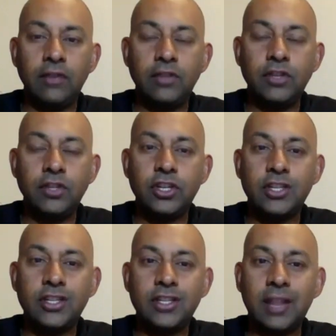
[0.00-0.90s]
gives you
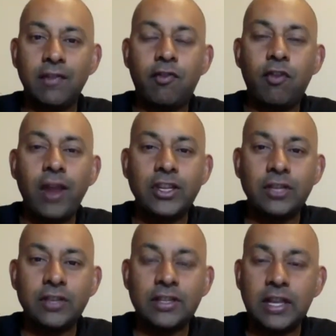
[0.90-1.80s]
just that
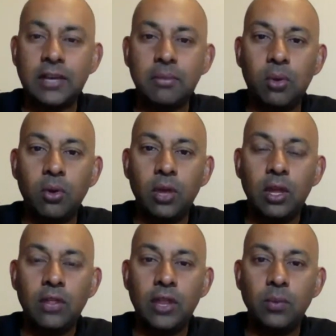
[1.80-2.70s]
fraction of a second more
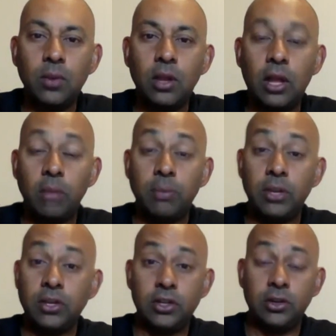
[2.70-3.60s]
that will
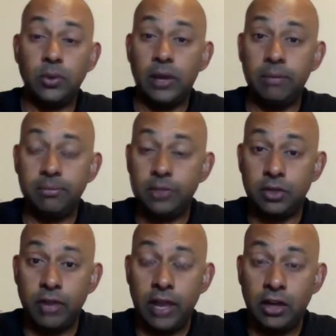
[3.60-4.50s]
help you
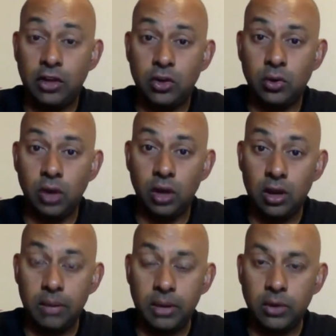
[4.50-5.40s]
to react
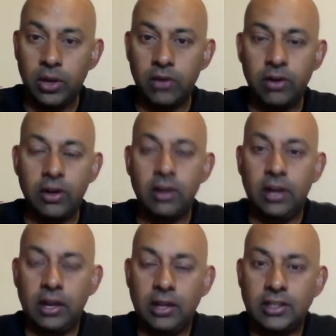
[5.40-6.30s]
a little bit quicker
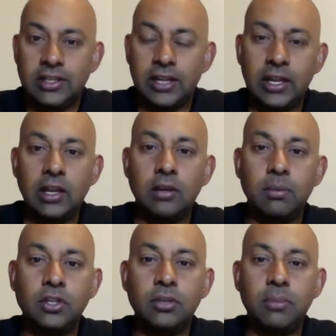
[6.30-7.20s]
and, as you say, get
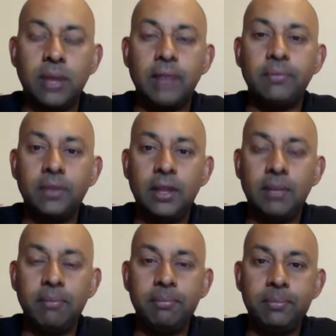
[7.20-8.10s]
into position better.
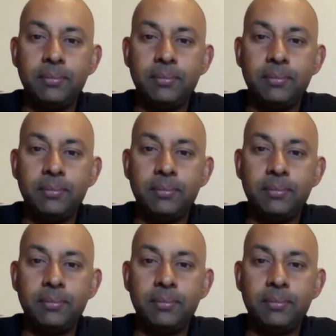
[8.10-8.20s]
Yep.